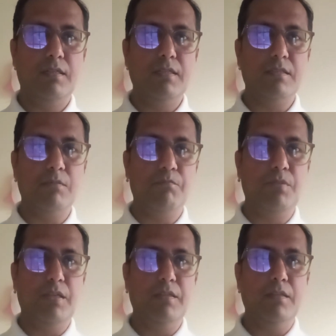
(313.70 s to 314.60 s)

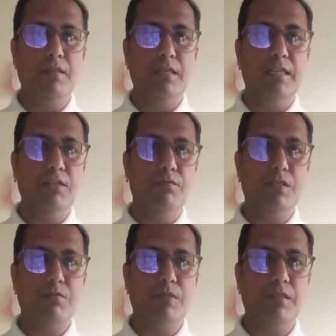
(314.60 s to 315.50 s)
disciplined
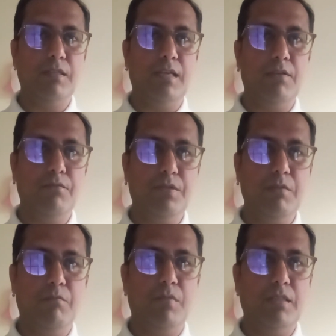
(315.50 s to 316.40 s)
investment
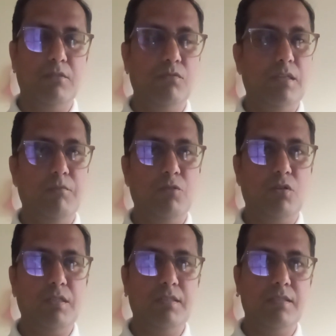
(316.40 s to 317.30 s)
every month. When I'm
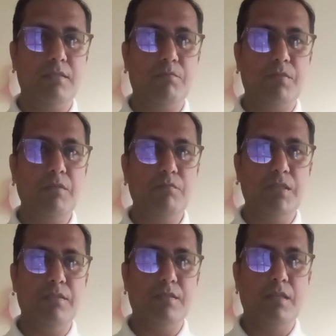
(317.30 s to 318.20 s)
talking discipline
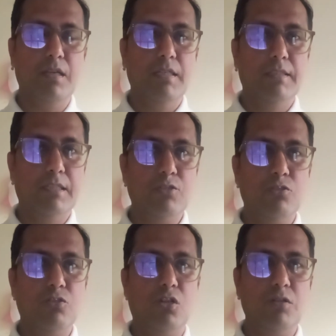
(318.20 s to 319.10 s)
means there
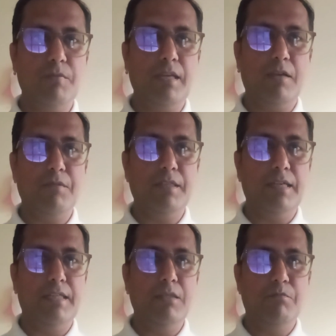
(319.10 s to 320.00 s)
should not be having
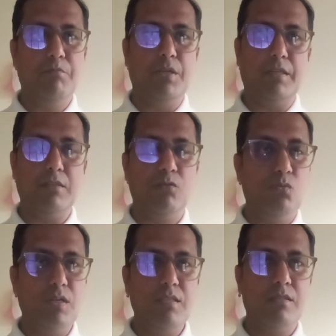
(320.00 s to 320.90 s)
any break.
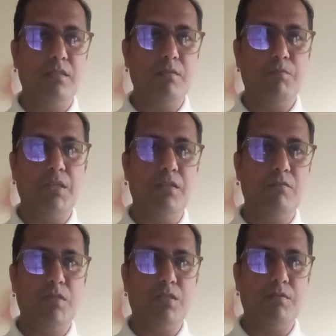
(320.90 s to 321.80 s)
What is disciplined
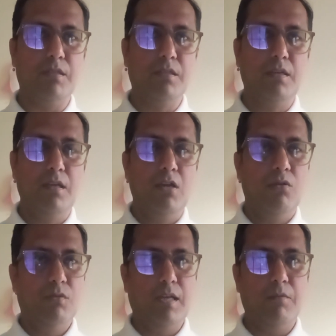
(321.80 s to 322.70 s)
investment?
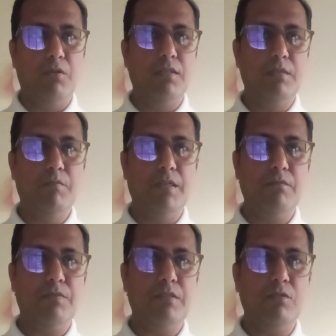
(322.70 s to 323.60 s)
We have already made a
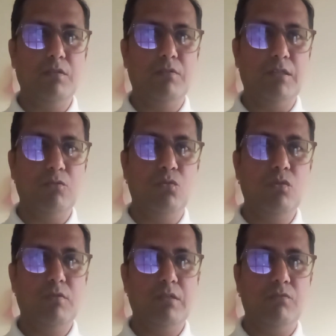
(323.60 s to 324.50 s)
video. You can go,
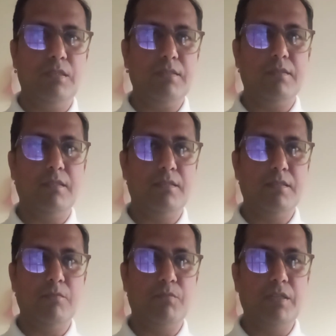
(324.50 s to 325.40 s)
you can watch that
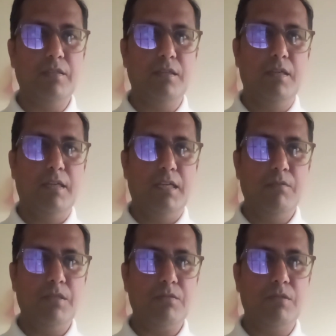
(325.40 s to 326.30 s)
discipline
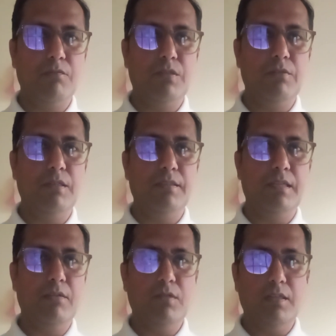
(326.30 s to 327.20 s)
investment video, and
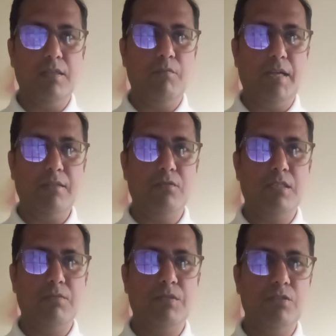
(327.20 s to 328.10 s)
then you can come back to
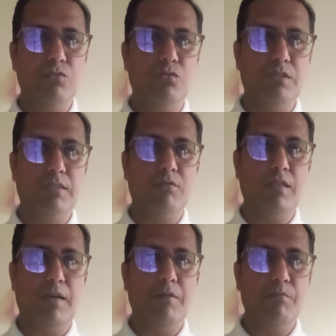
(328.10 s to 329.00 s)
this video so that you will
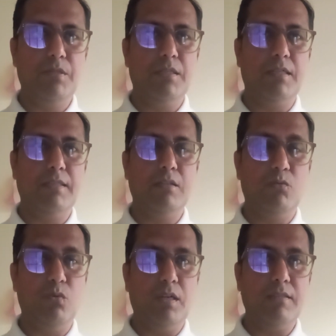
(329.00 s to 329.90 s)
have a better idea of
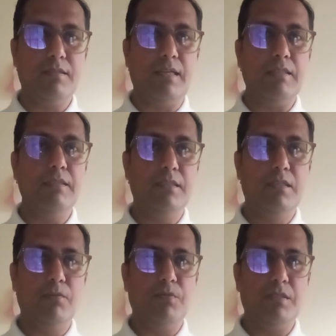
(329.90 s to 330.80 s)
what exactly the
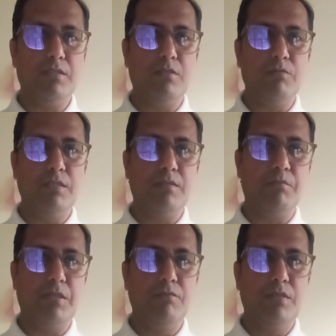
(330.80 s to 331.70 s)
definition of
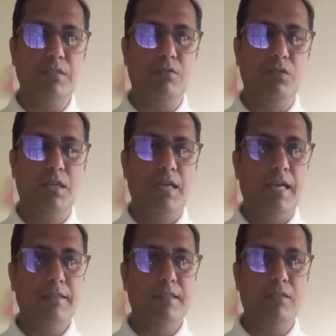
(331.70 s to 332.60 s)
discipline video,
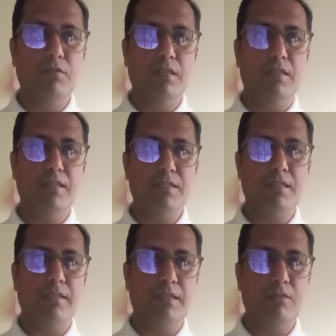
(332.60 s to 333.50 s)
and then you can
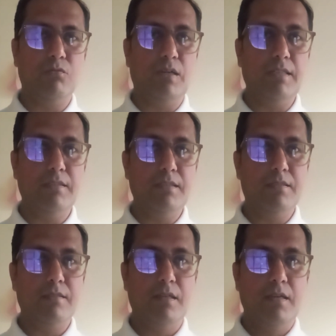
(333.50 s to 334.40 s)
understand that why
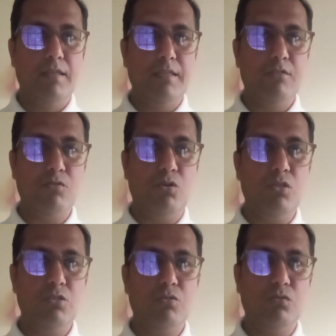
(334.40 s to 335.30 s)
this is
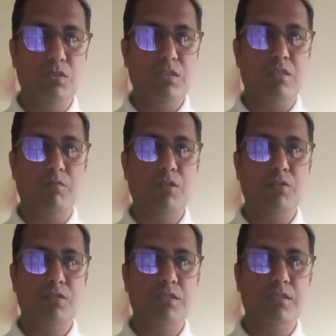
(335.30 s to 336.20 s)
also this
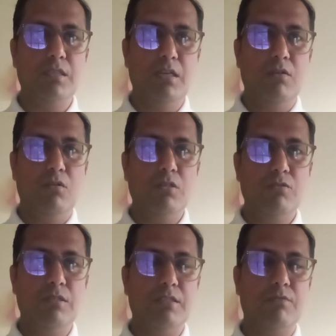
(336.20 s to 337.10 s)
terminology
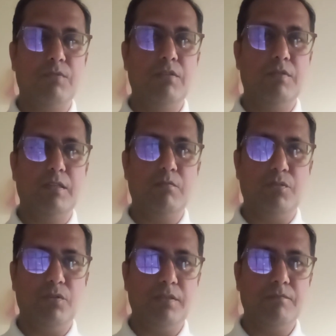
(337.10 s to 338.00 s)
also it is very very
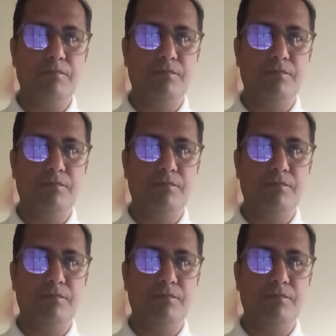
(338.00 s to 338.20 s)
important.